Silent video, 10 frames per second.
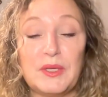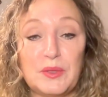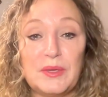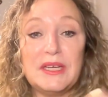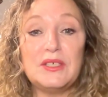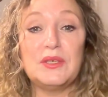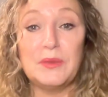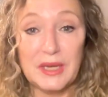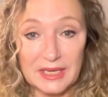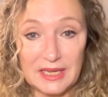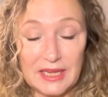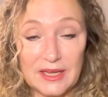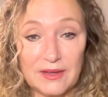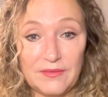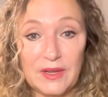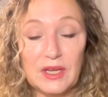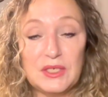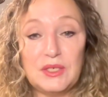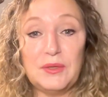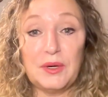but you need to give
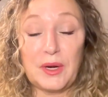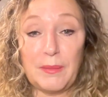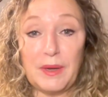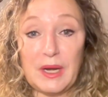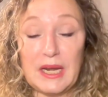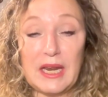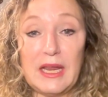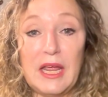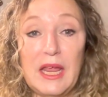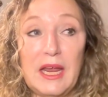to your community.